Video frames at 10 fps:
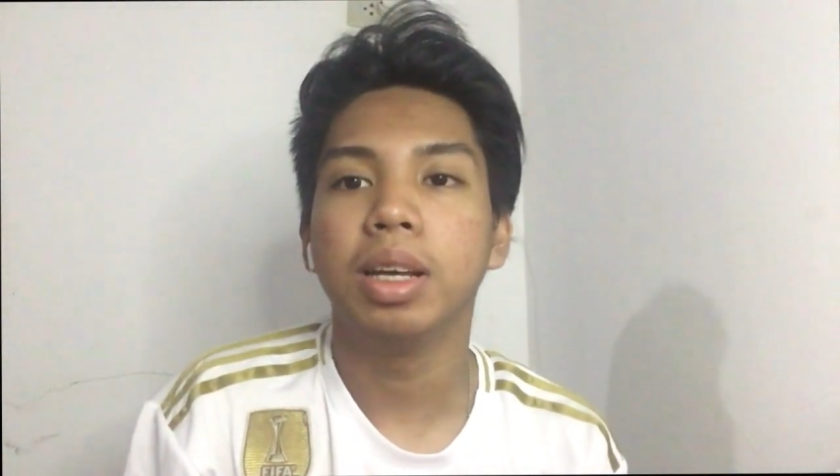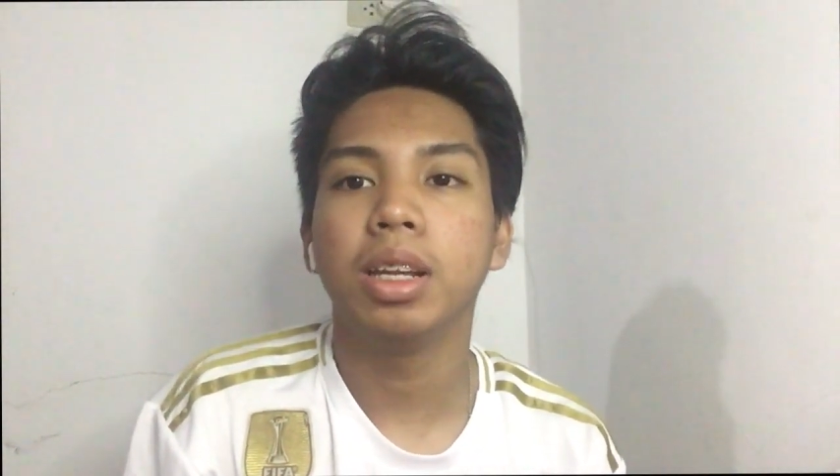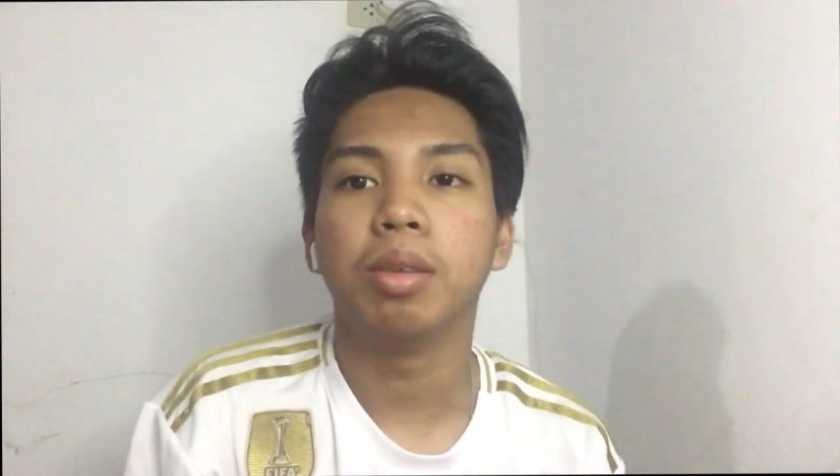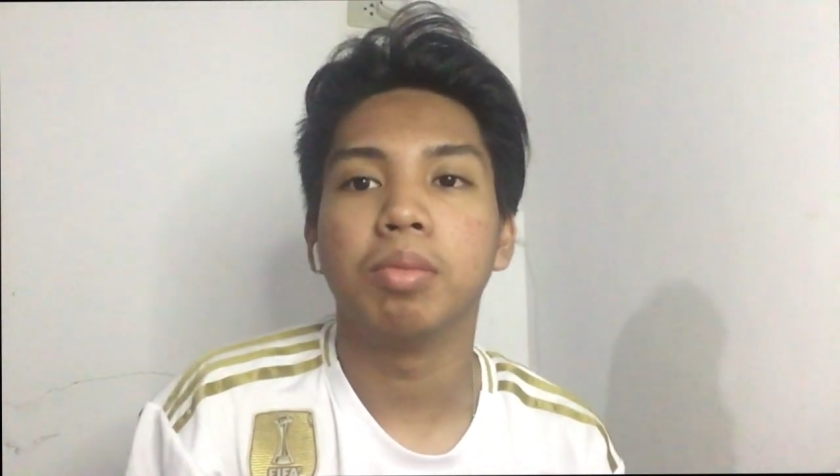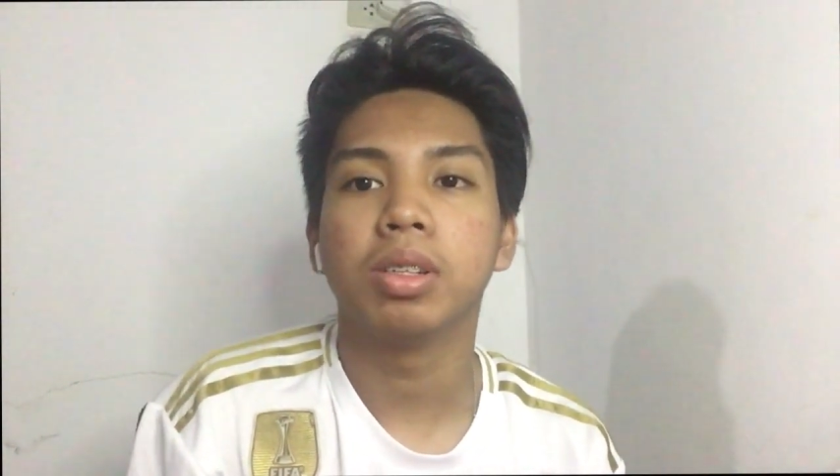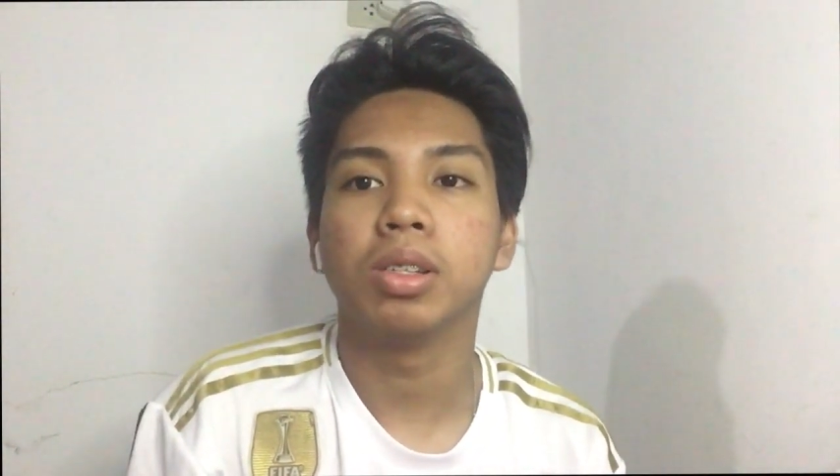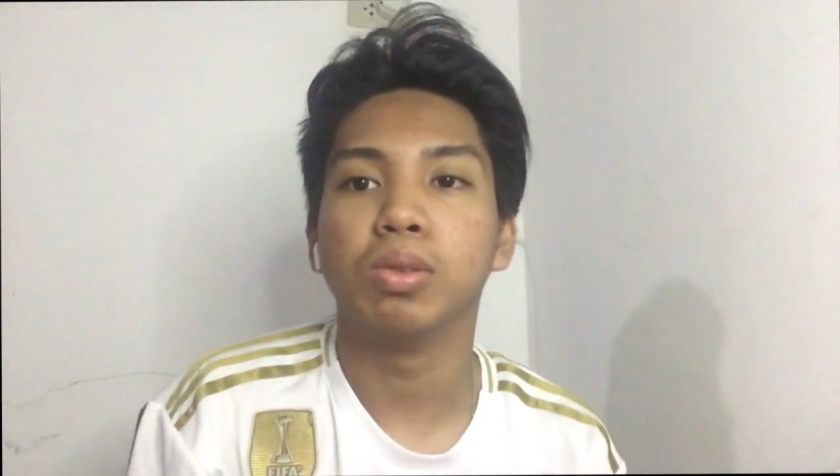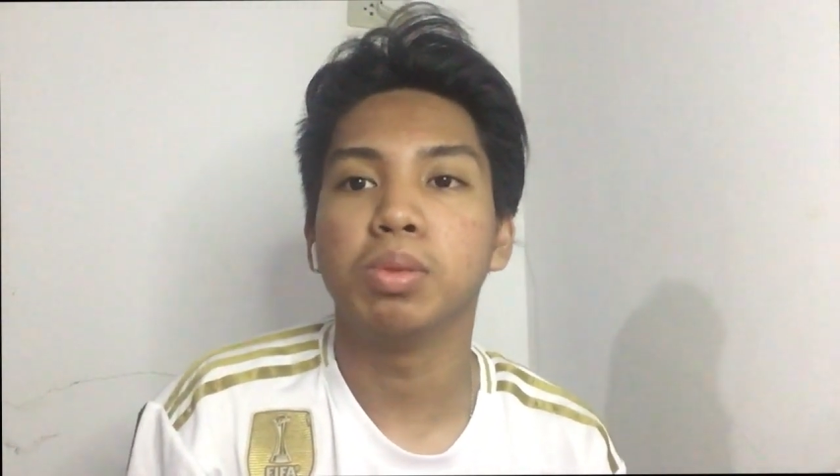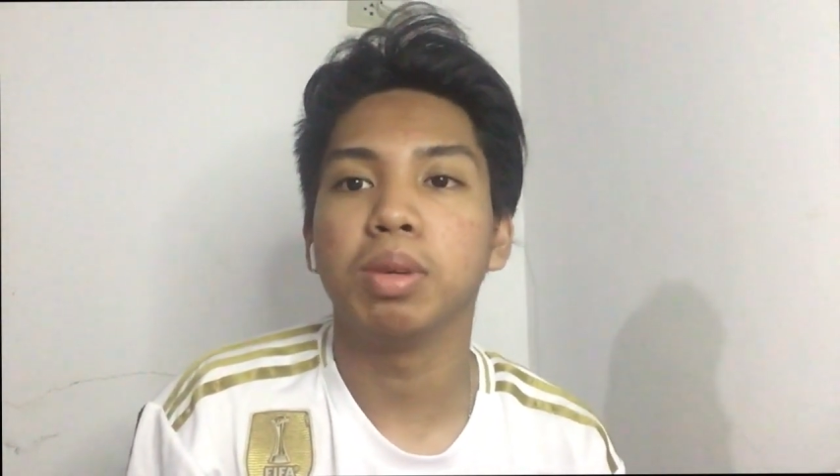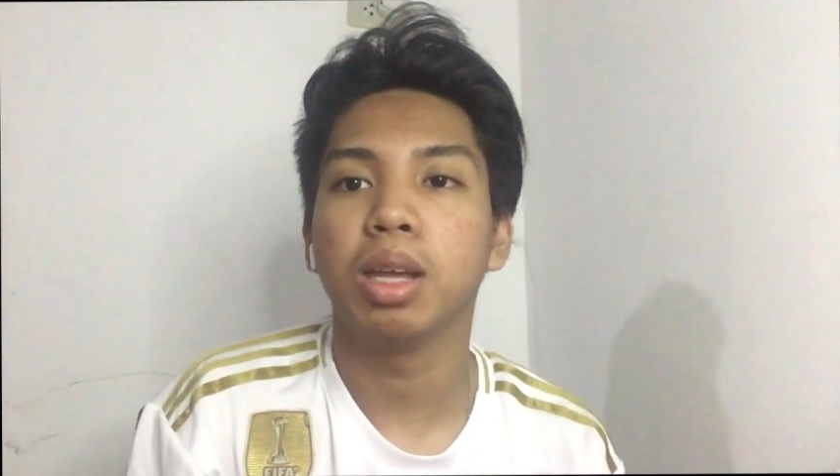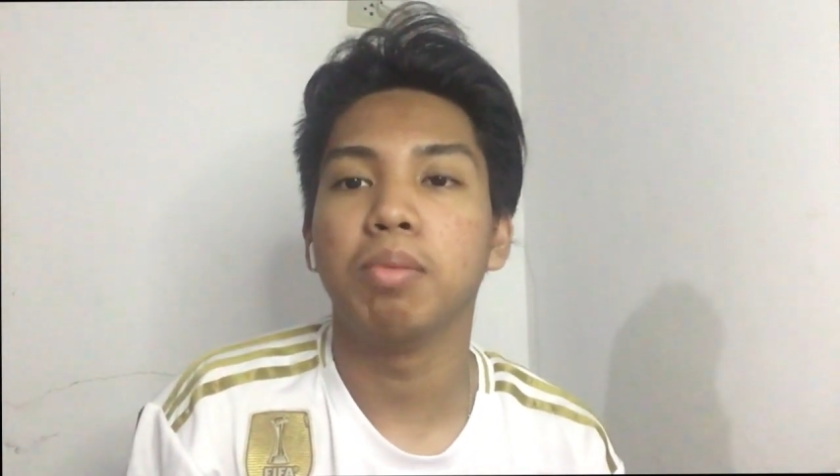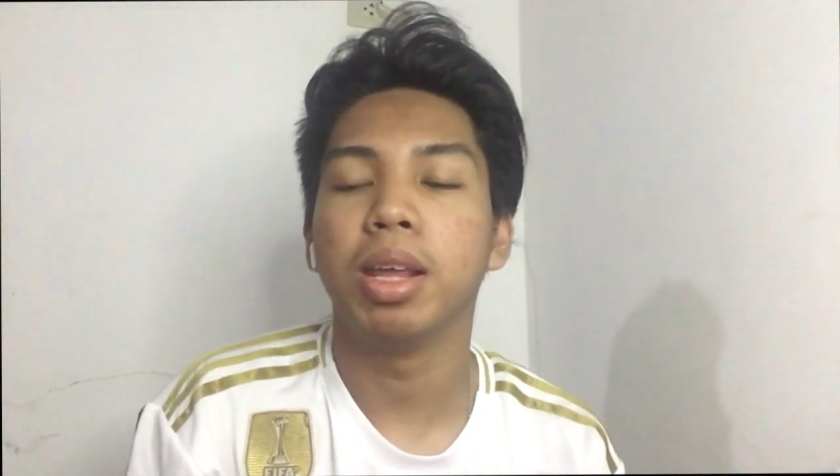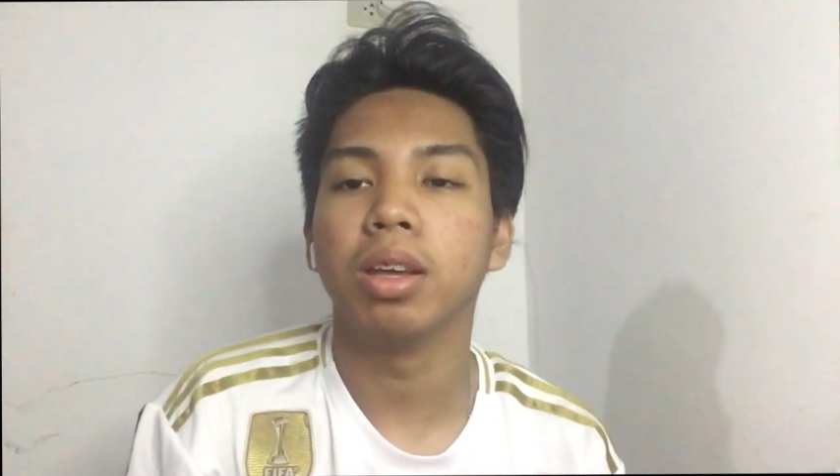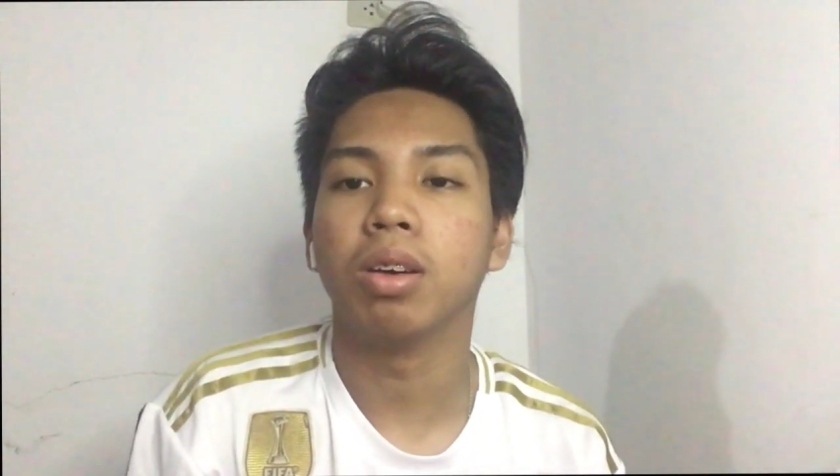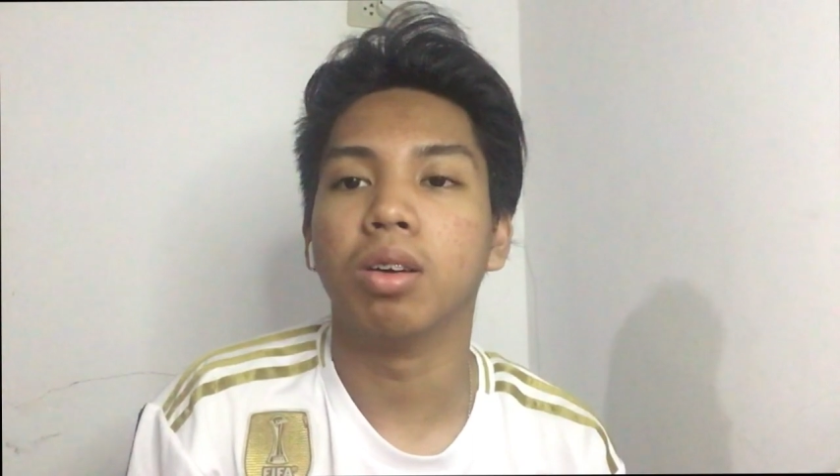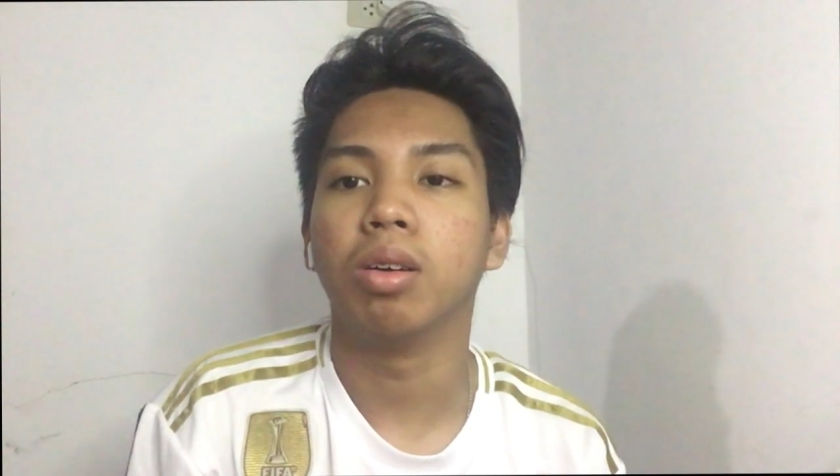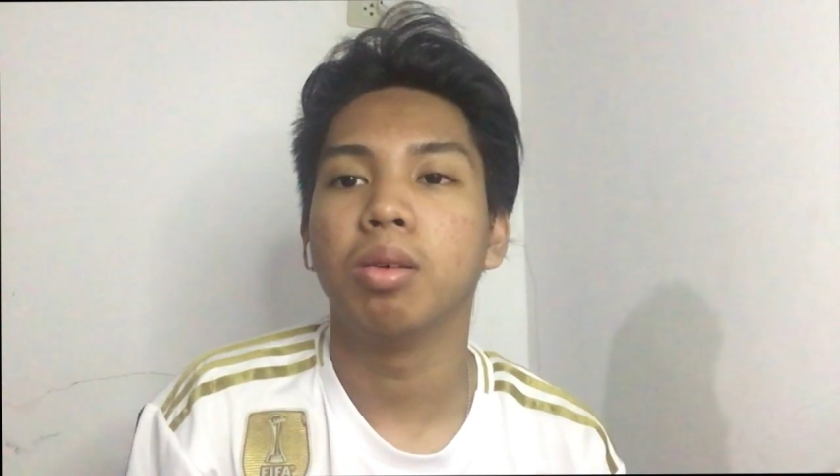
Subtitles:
name is Luis Miguel Benico